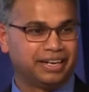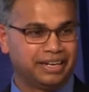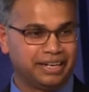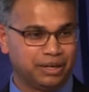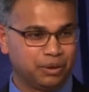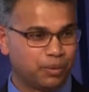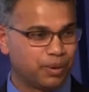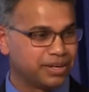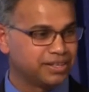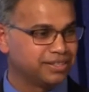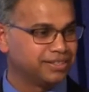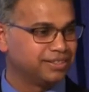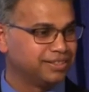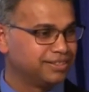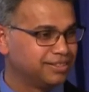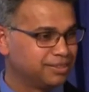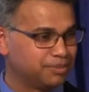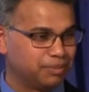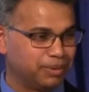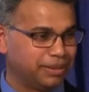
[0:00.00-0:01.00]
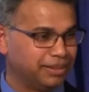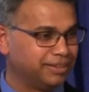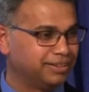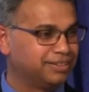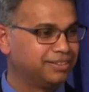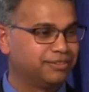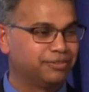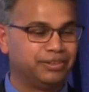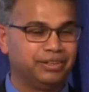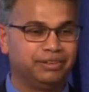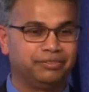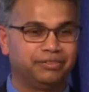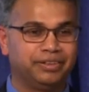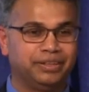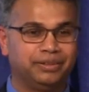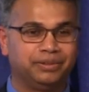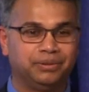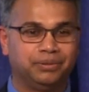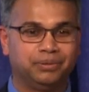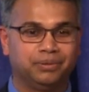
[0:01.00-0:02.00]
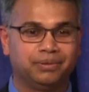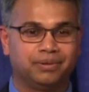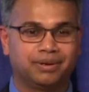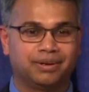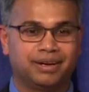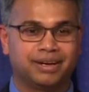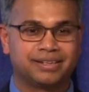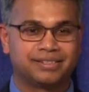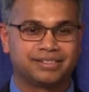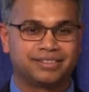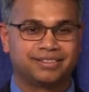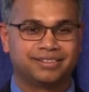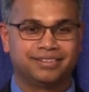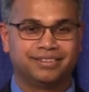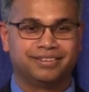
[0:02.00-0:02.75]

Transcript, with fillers: Any questions, please feel free to ask.